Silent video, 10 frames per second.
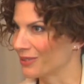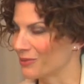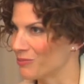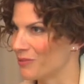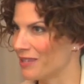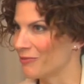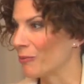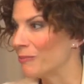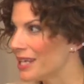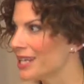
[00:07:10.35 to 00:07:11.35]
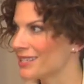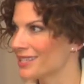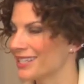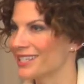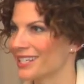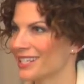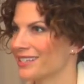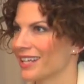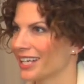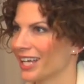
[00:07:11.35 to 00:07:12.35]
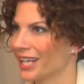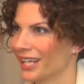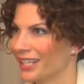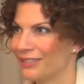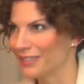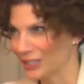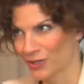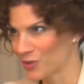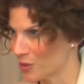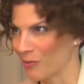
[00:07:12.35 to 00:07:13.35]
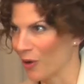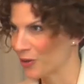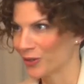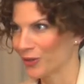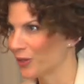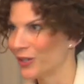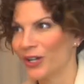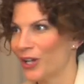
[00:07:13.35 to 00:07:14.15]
That would be, for me, it's like I leave that to some other